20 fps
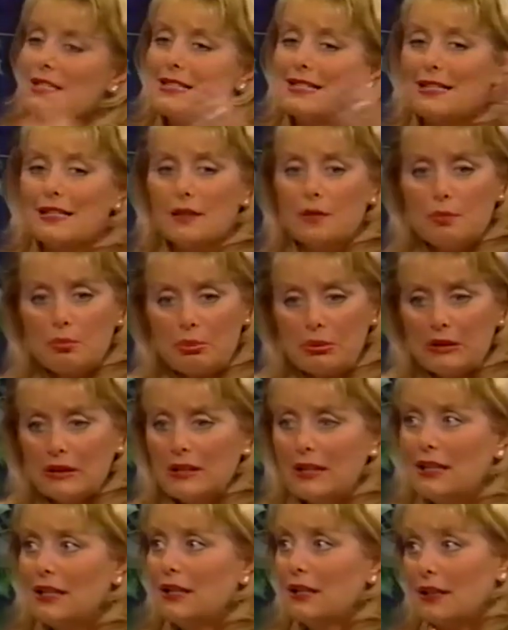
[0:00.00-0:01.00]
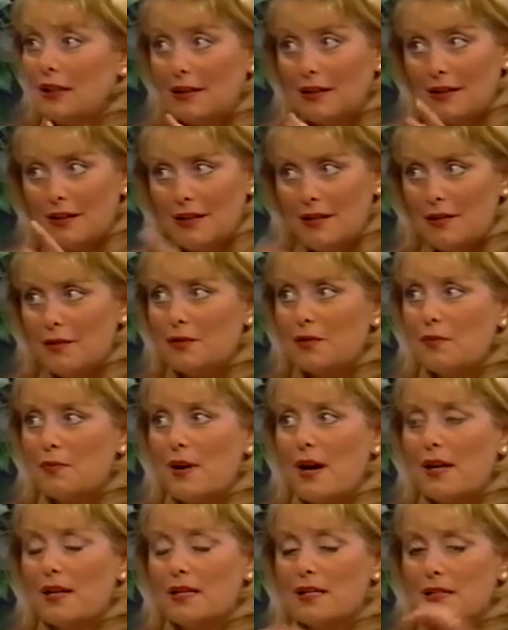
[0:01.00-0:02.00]
to completely heal the
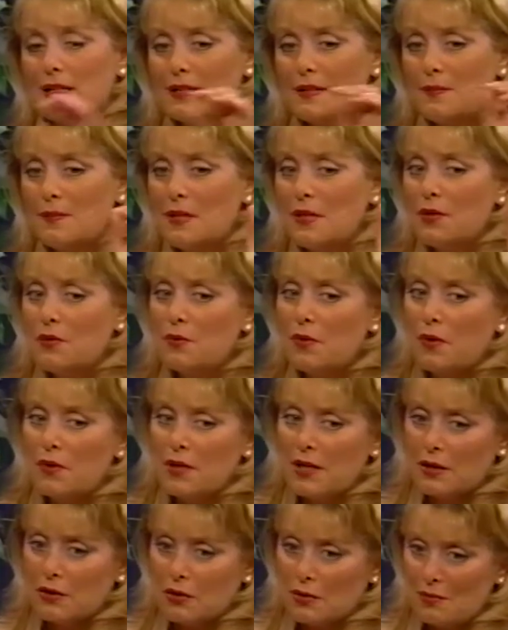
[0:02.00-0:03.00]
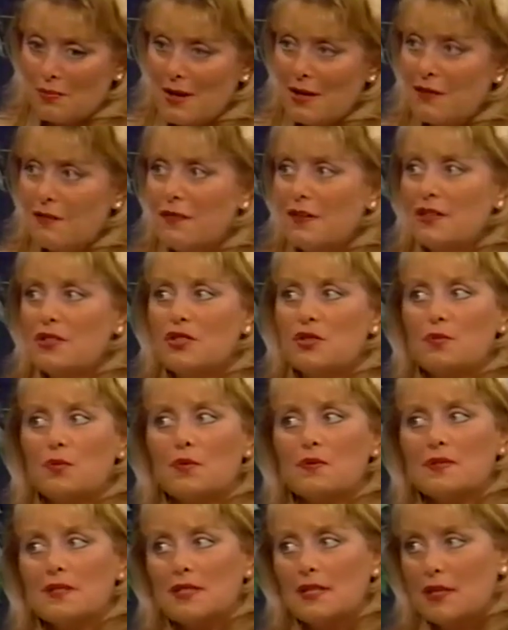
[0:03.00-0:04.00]
body. It doesn't mean you won't get good benefits, you
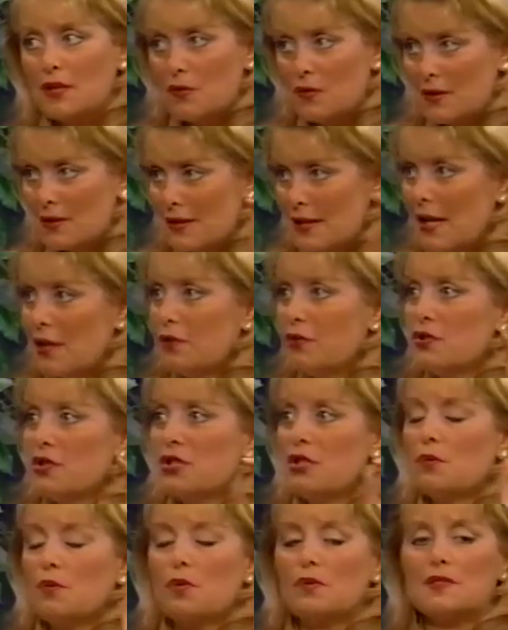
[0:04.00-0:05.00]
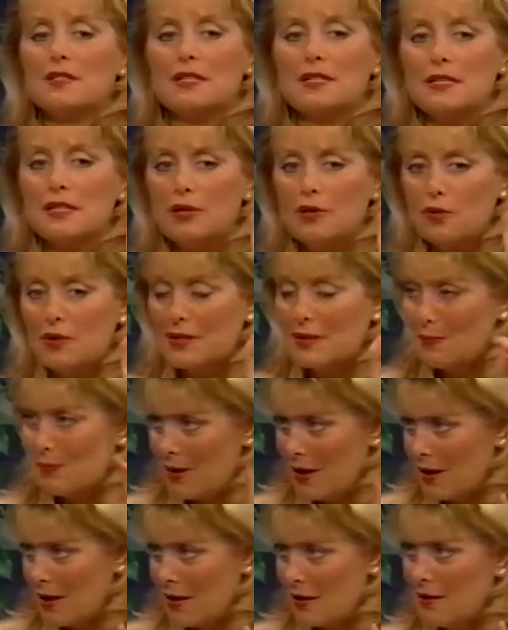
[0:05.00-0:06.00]
won't see increased energy, you won't see decreased
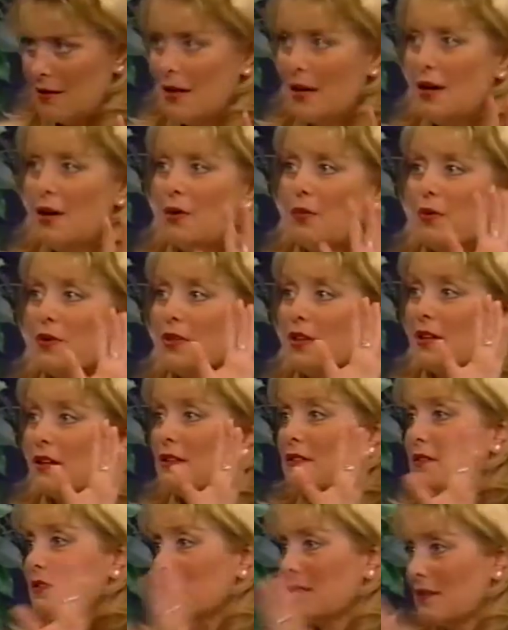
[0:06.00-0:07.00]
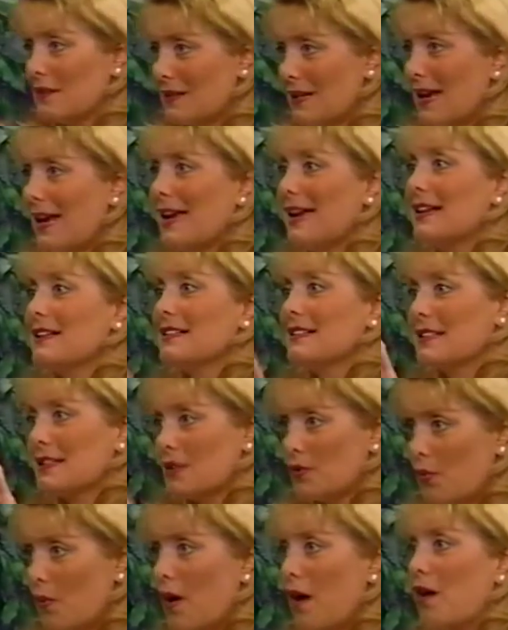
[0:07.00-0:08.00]
pain within 8 to
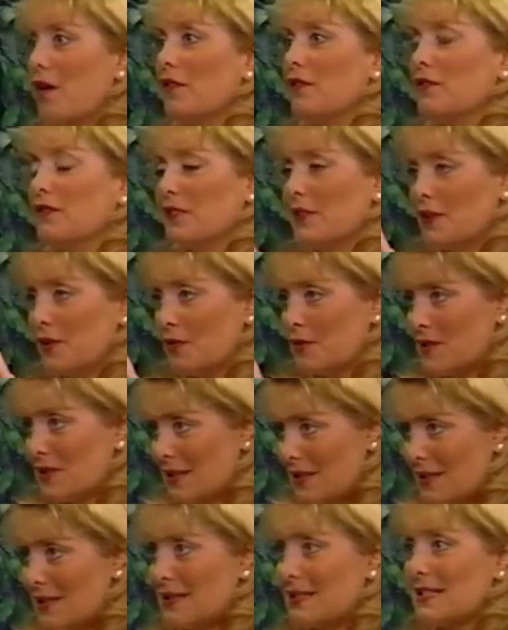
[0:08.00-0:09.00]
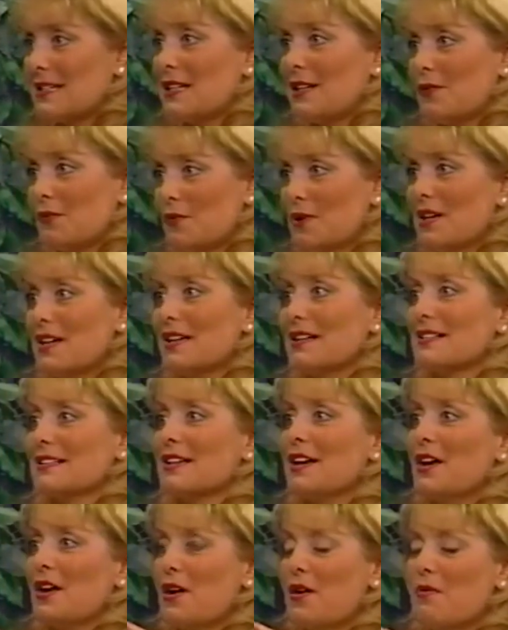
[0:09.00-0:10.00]
12, to 16 weeks.
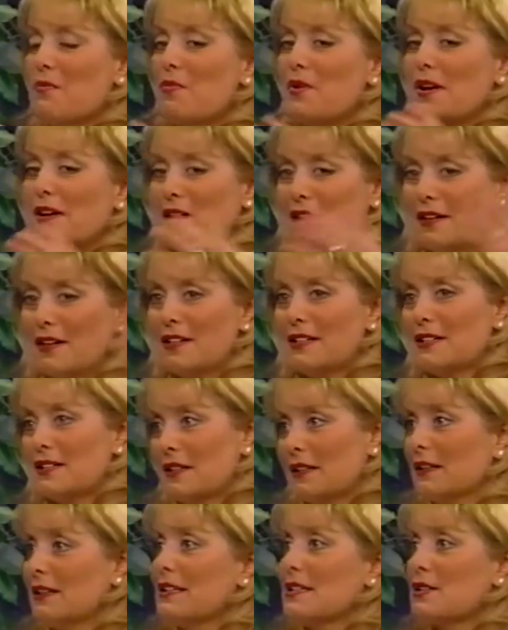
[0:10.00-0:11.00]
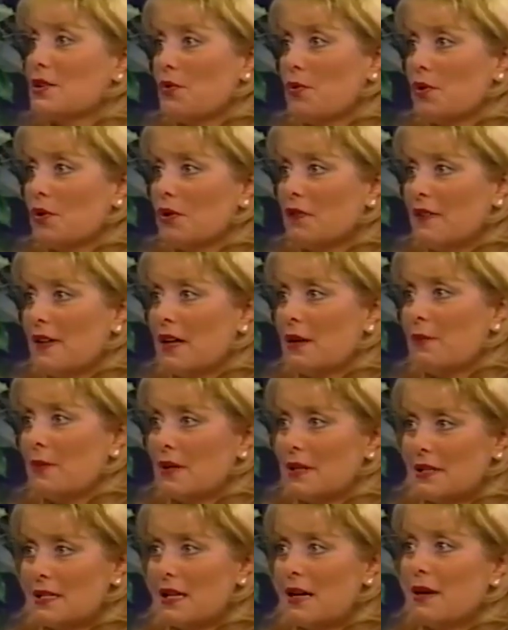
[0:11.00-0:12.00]
But it's at least a quarter of that
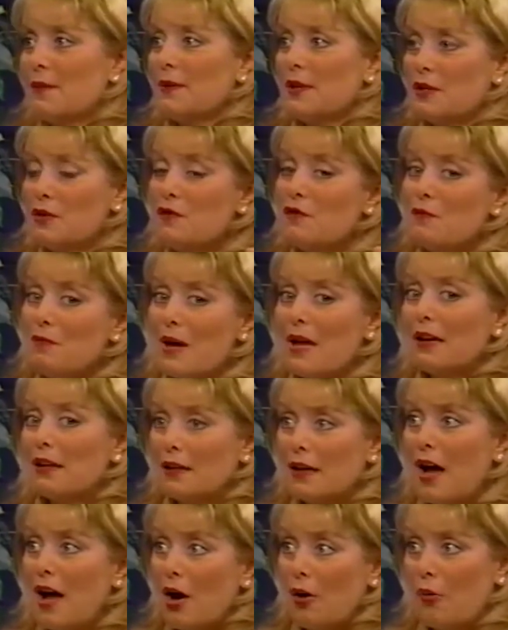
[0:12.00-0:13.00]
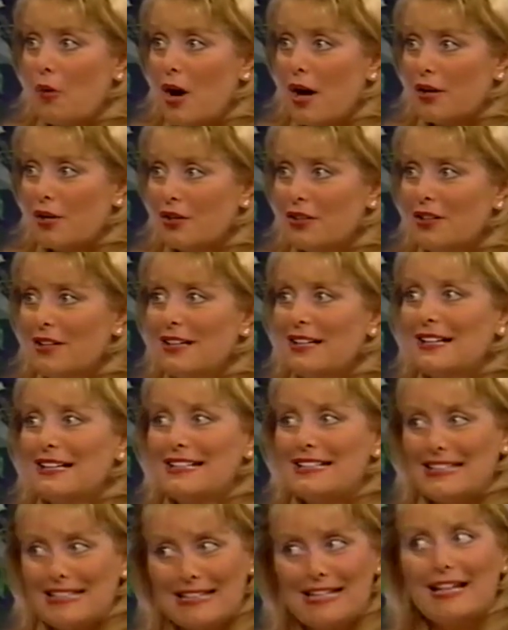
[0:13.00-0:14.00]
amount of time that you've been in hot water
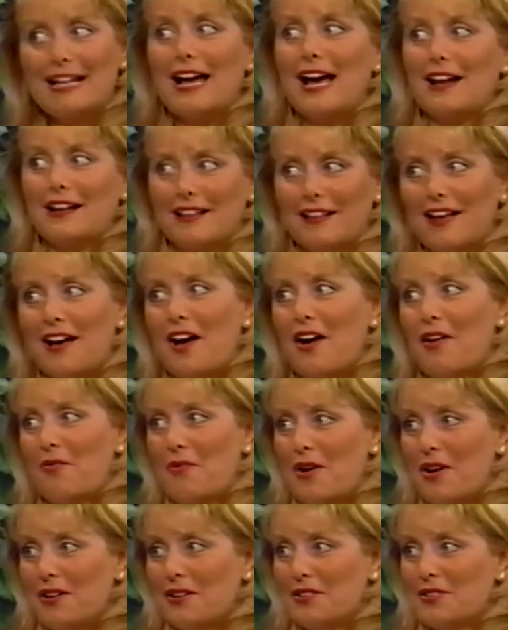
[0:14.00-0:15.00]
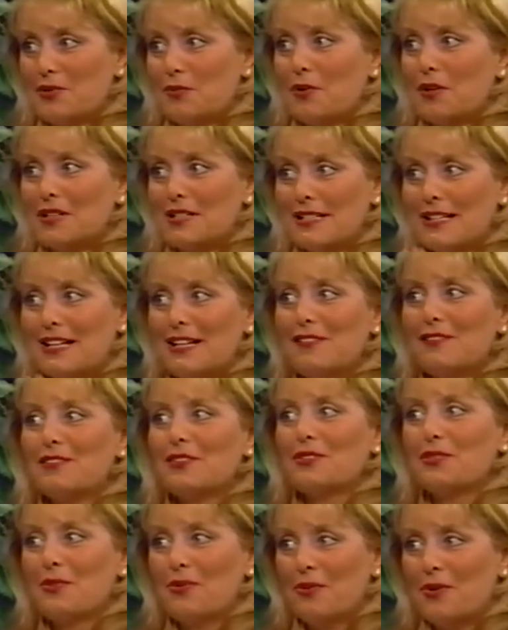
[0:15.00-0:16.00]
to get out of the hot water to where it's not
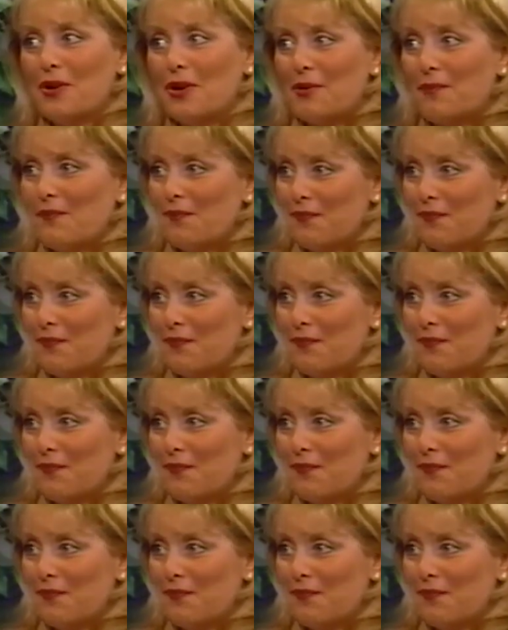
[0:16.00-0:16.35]
even lukewarm.